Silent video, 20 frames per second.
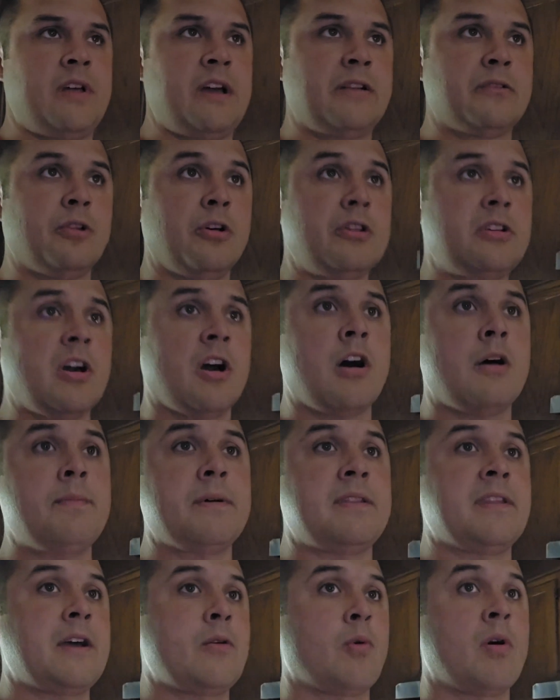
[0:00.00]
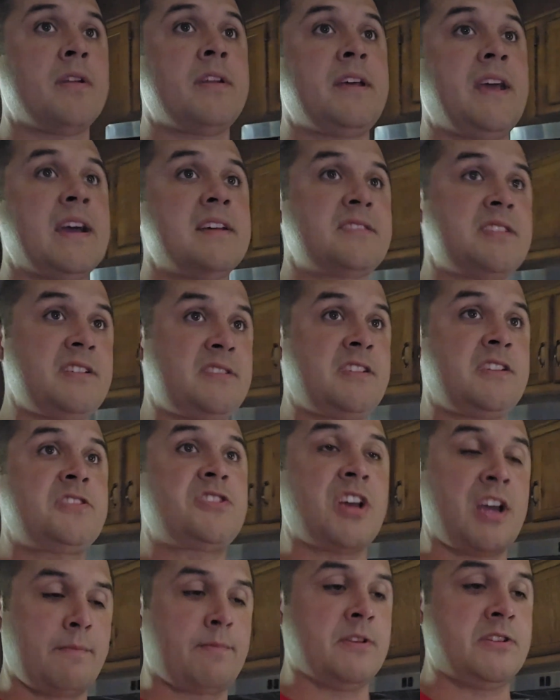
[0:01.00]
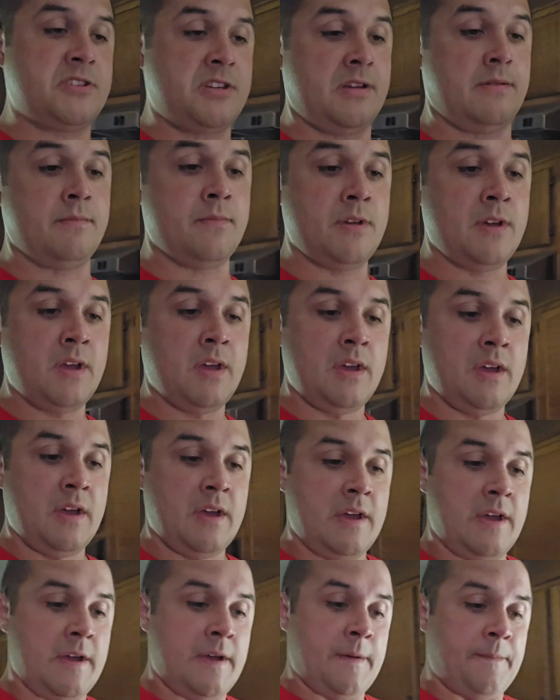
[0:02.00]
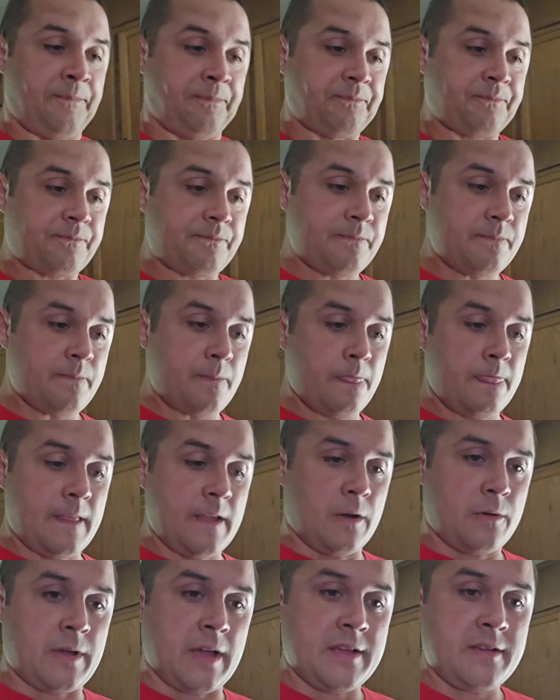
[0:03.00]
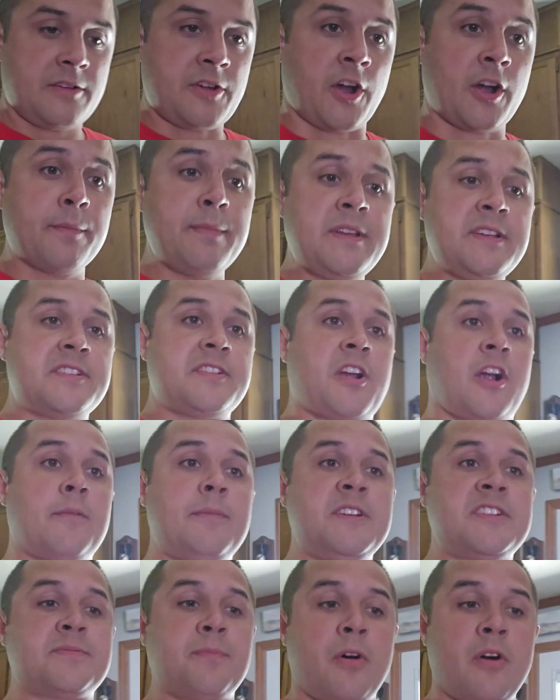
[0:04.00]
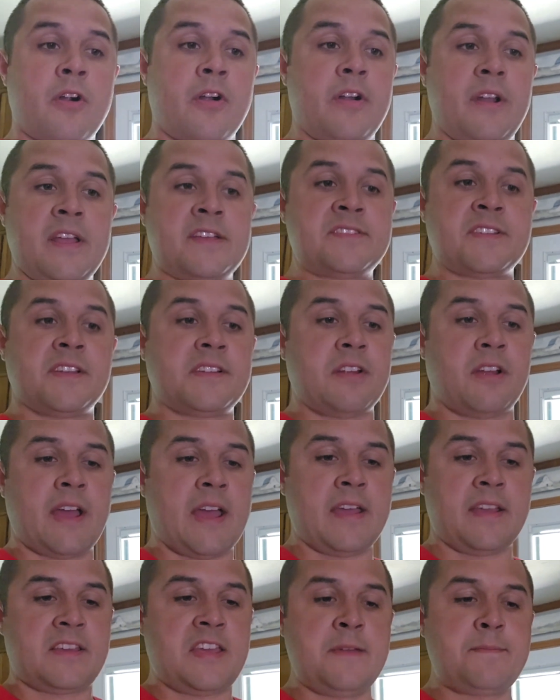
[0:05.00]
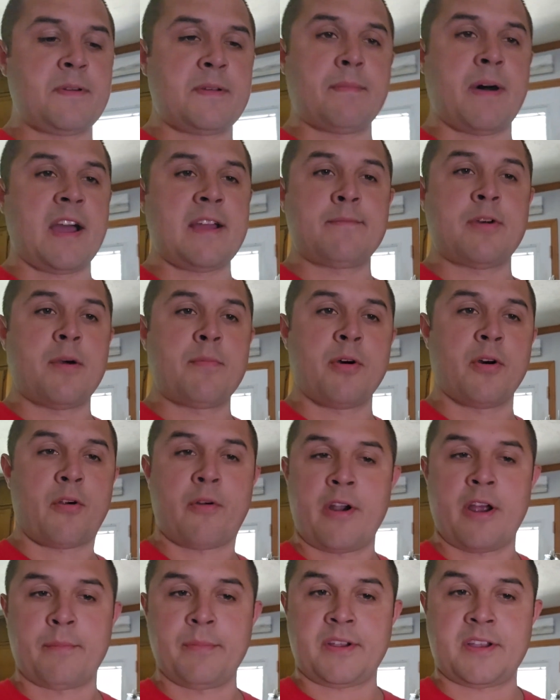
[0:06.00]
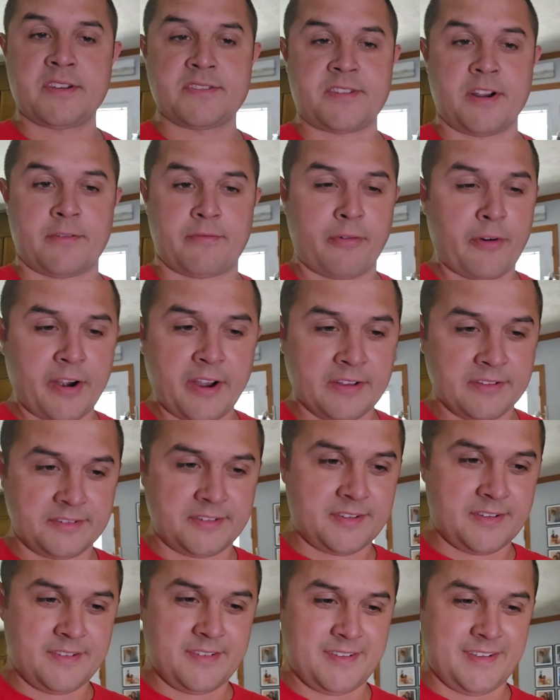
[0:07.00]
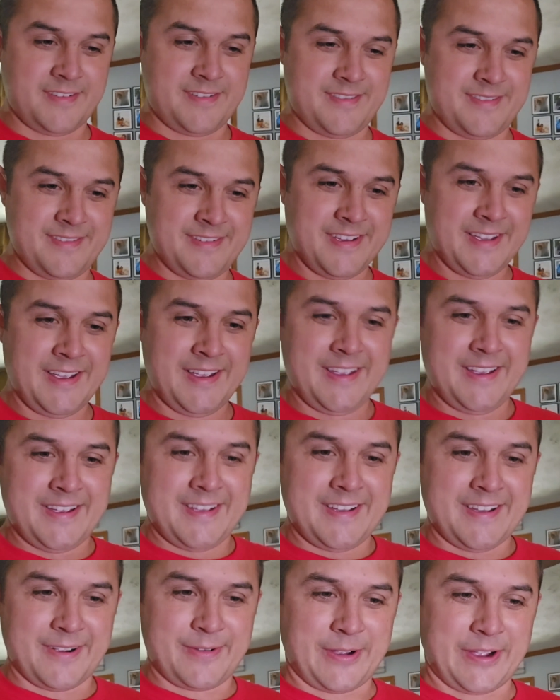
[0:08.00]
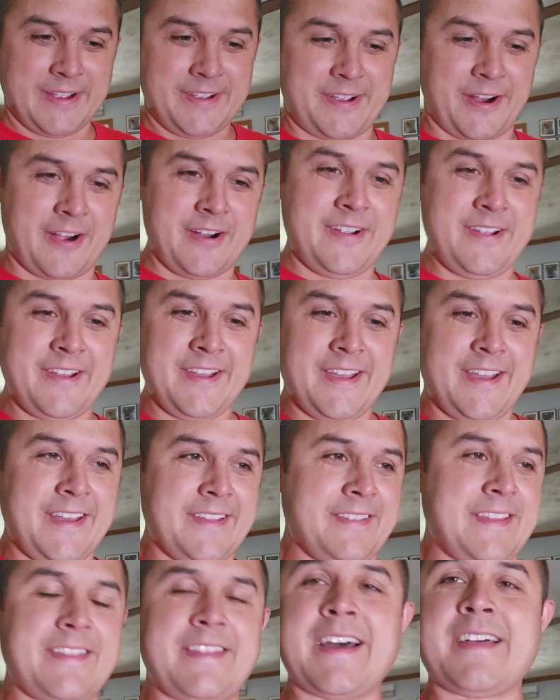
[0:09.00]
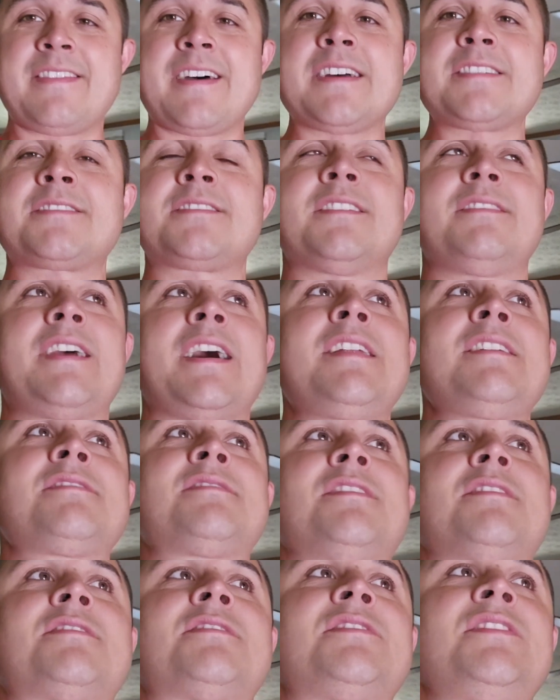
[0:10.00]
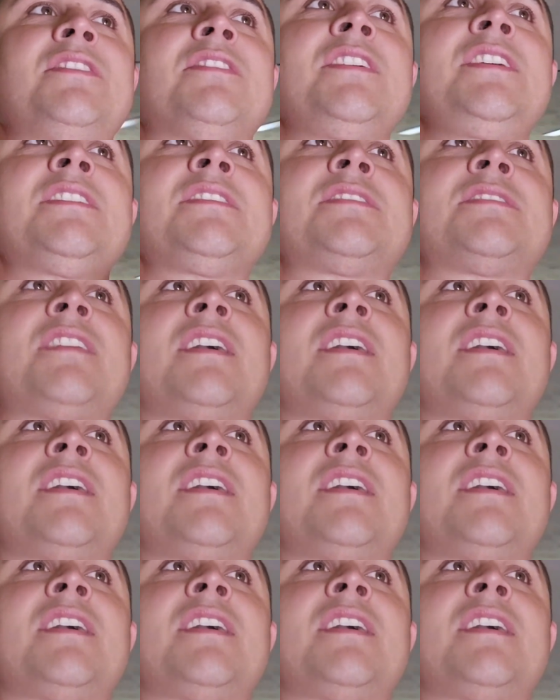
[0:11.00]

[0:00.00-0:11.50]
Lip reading: look up and they won the SEC championship. Okay, Kirby Smart isn't keeping Mike Bobo around because they're friends. Okay, that is the silliest